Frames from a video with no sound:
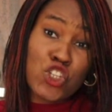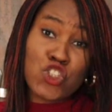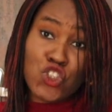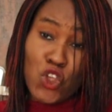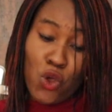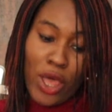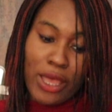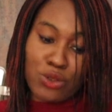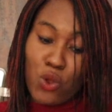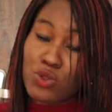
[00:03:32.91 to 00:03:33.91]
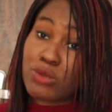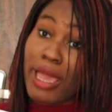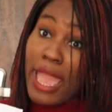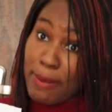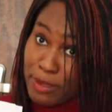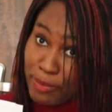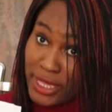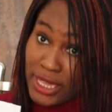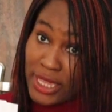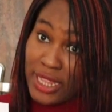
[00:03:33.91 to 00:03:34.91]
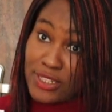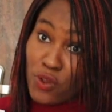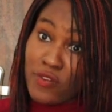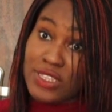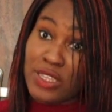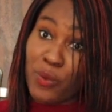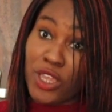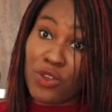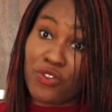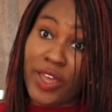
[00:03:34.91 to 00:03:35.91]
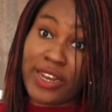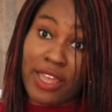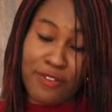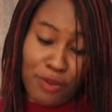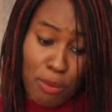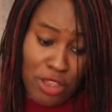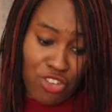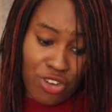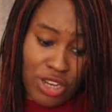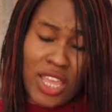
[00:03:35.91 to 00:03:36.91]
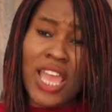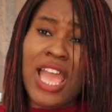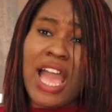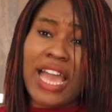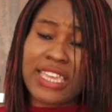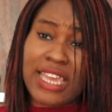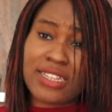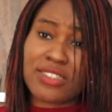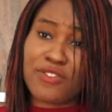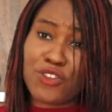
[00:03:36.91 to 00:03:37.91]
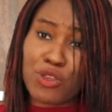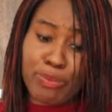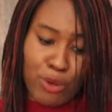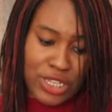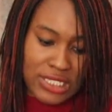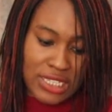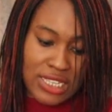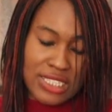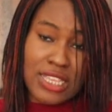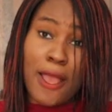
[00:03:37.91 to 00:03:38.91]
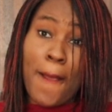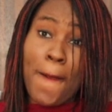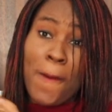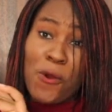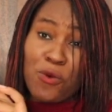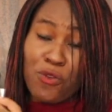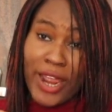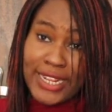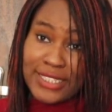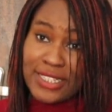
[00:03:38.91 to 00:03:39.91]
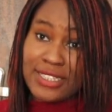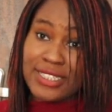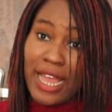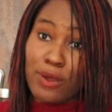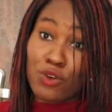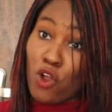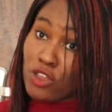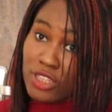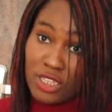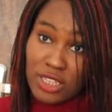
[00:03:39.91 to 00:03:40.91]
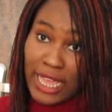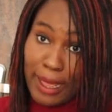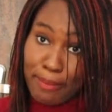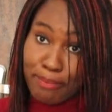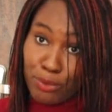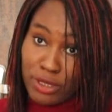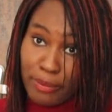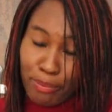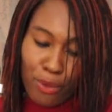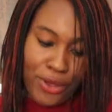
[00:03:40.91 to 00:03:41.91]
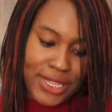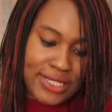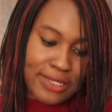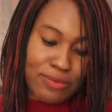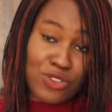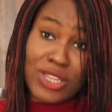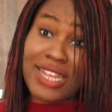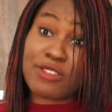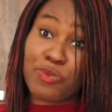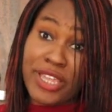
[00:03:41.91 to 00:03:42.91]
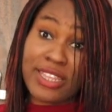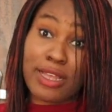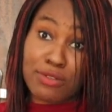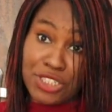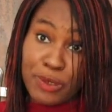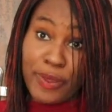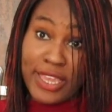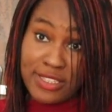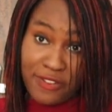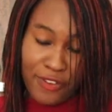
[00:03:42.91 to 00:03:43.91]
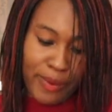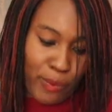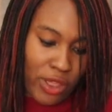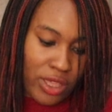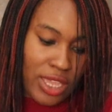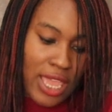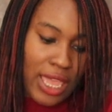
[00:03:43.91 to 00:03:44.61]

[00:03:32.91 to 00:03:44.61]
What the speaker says: So I'll go to my MEP, that's obviously where you find that information, and get a few pointers, write it down under that bullet point. So that is breaking down the GPHC framework.